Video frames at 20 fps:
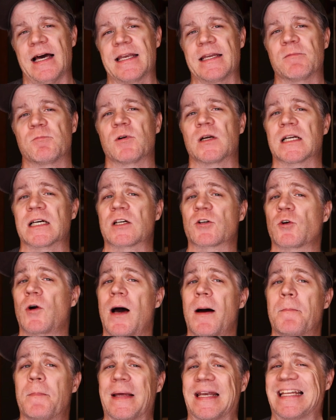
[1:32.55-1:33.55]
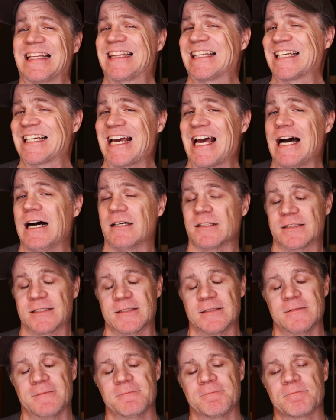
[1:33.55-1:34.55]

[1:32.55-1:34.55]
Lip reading: I didn't want to crop anything out.